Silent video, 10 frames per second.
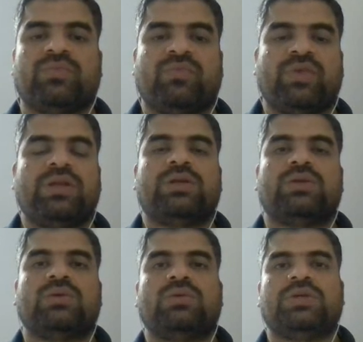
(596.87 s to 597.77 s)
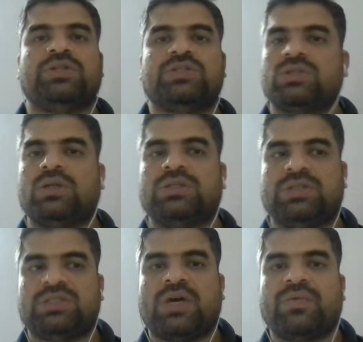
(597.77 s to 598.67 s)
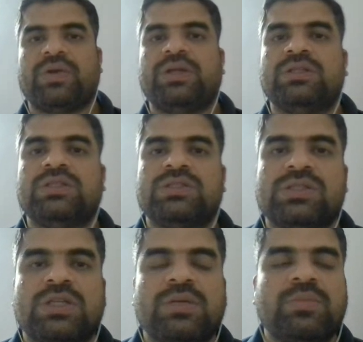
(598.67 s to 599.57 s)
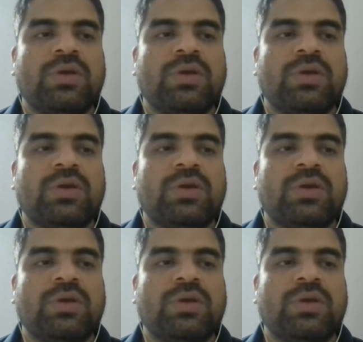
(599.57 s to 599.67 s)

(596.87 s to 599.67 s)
we need to install the Java in the system.